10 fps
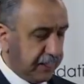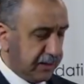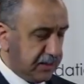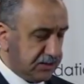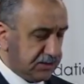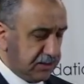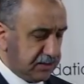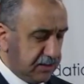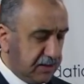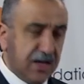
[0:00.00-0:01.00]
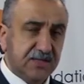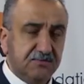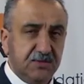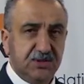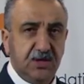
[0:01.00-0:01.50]
They sit there as
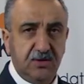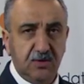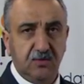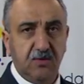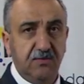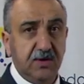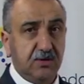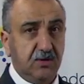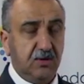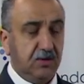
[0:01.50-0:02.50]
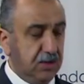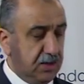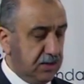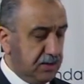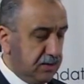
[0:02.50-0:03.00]
material, what we call
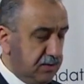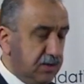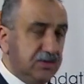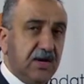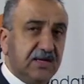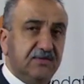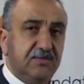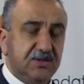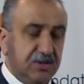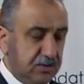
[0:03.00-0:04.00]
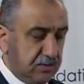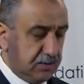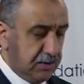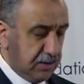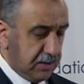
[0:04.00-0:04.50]
radioactive material.
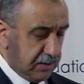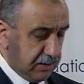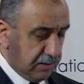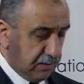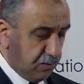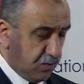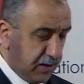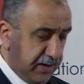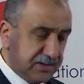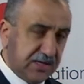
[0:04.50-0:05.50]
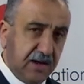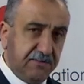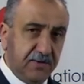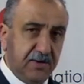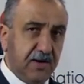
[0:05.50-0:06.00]
What has
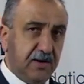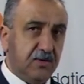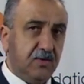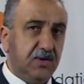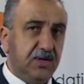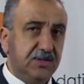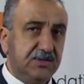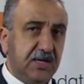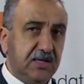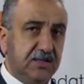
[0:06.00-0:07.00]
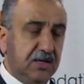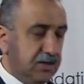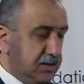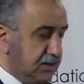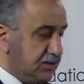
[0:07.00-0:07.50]
happened now is that
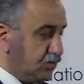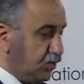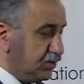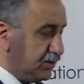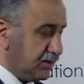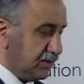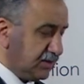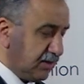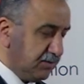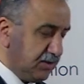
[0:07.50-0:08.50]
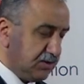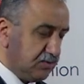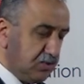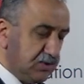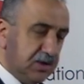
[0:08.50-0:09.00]
this water, contaminated
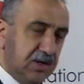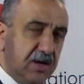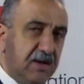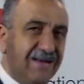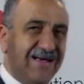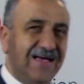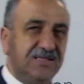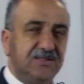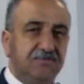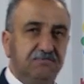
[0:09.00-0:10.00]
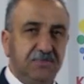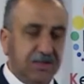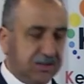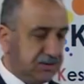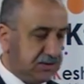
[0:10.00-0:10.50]
water, has
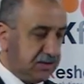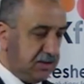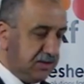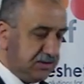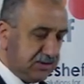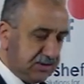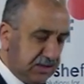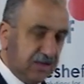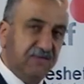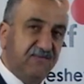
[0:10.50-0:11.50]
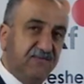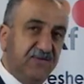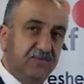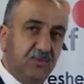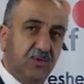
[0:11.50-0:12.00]
mixed itself
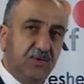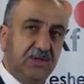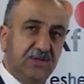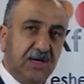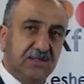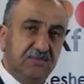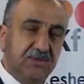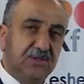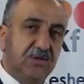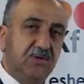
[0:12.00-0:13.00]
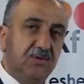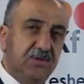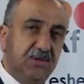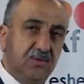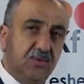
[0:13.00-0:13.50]
with more radioactive material,
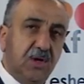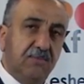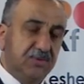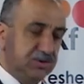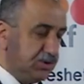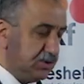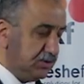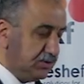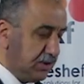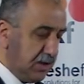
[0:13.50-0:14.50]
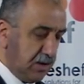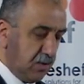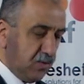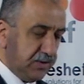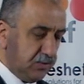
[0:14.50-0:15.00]
new compositions
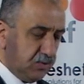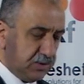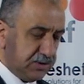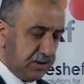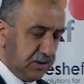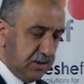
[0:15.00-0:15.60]
with the water.